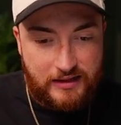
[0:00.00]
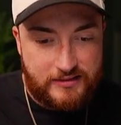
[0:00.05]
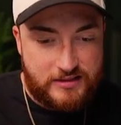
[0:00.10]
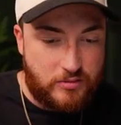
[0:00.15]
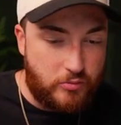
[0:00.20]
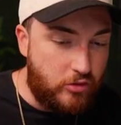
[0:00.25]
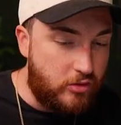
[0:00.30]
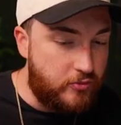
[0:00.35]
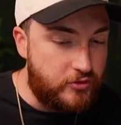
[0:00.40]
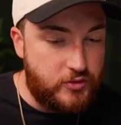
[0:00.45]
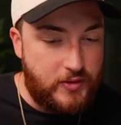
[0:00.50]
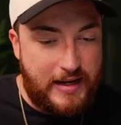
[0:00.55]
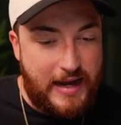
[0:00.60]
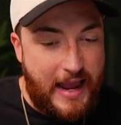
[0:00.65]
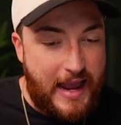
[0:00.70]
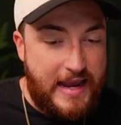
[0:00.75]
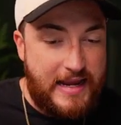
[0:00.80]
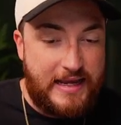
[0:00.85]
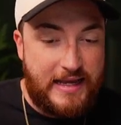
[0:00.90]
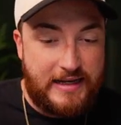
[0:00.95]
somewhere
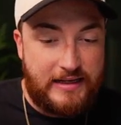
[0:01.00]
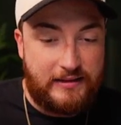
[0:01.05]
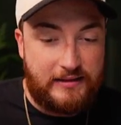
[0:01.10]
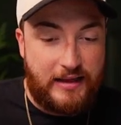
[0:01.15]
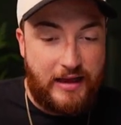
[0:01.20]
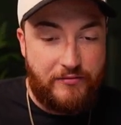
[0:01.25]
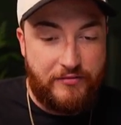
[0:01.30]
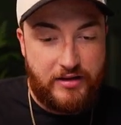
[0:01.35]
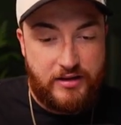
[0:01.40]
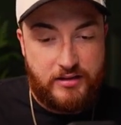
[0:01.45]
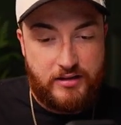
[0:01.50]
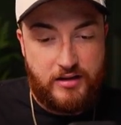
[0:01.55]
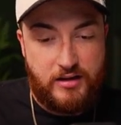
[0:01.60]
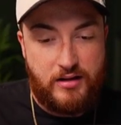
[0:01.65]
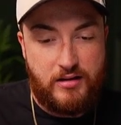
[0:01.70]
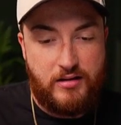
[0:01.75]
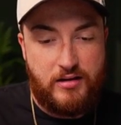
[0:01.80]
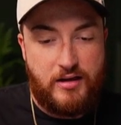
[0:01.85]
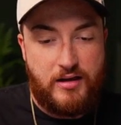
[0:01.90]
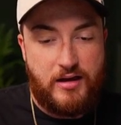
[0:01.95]
between 8 and
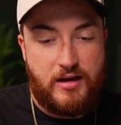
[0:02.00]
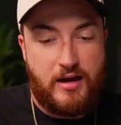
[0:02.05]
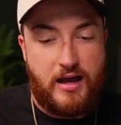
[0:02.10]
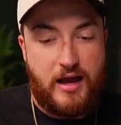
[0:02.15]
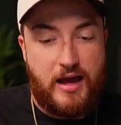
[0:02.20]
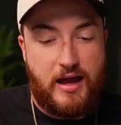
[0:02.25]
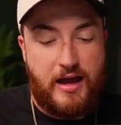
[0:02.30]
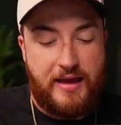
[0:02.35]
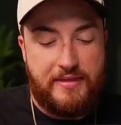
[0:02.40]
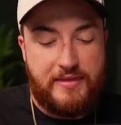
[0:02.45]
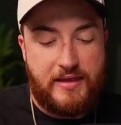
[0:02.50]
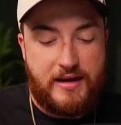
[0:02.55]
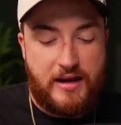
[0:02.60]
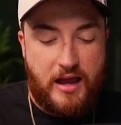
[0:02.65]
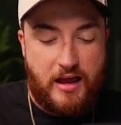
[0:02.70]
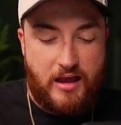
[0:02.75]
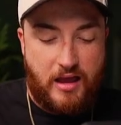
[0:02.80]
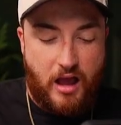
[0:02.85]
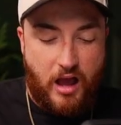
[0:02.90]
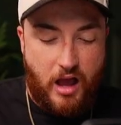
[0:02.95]
11, and
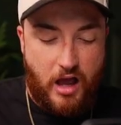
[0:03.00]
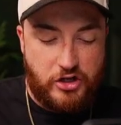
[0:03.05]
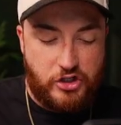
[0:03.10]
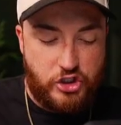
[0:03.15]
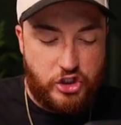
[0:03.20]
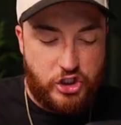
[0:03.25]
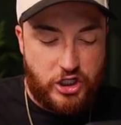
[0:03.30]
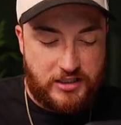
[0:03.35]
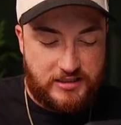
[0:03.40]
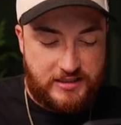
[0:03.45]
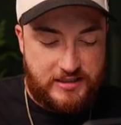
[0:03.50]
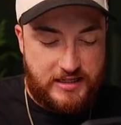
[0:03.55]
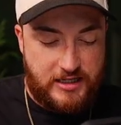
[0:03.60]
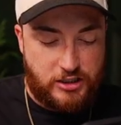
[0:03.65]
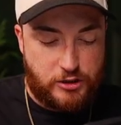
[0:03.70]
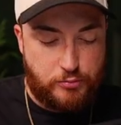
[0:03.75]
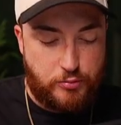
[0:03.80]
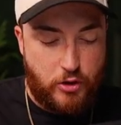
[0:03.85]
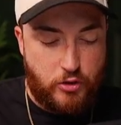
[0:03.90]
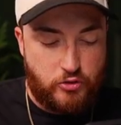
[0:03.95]
then adjust the
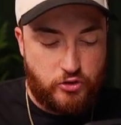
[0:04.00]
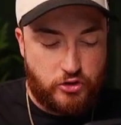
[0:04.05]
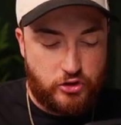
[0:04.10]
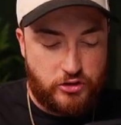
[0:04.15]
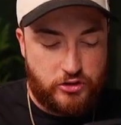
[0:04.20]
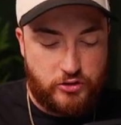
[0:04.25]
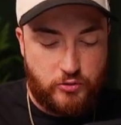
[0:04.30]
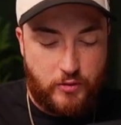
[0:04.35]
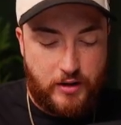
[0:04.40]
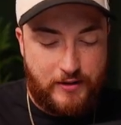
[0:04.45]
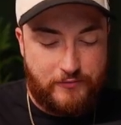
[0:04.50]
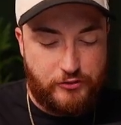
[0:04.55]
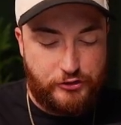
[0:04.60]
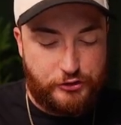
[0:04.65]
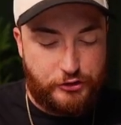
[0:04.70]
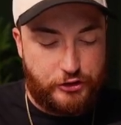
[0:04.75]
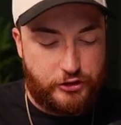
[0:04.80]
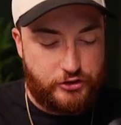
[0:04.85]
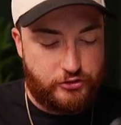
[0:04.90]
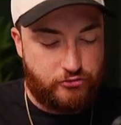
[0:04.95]
exposure to whatever
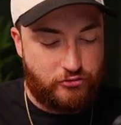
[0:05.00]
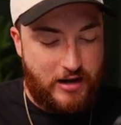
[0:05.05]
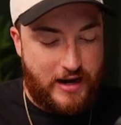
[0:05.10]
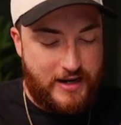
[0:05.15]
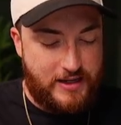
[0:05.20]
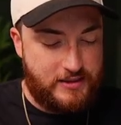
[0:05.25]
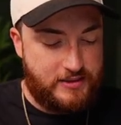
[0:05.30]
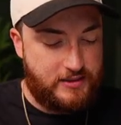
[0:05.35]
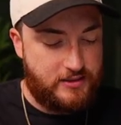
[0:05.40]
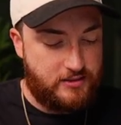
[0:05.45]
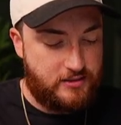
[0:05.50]
looks right,